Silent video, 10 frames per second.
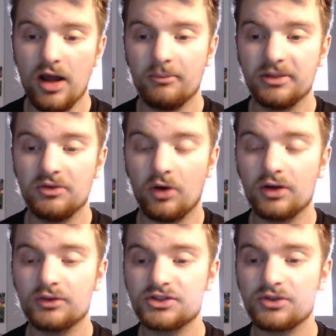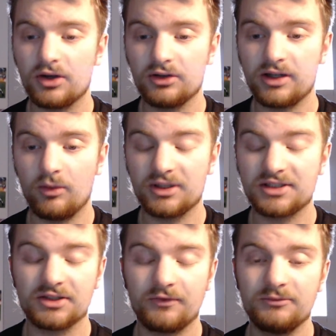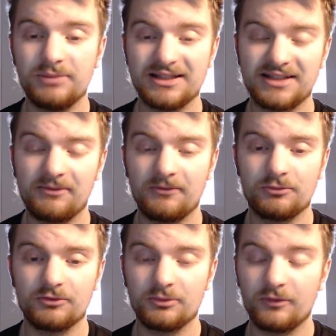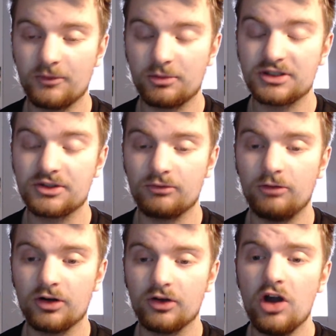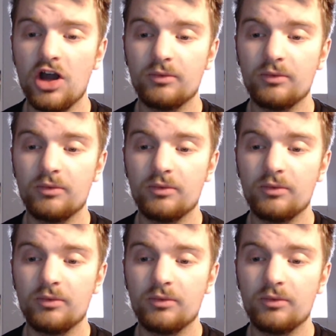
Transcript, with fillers: But you also got to look at what's being said from Fabrizio Romano.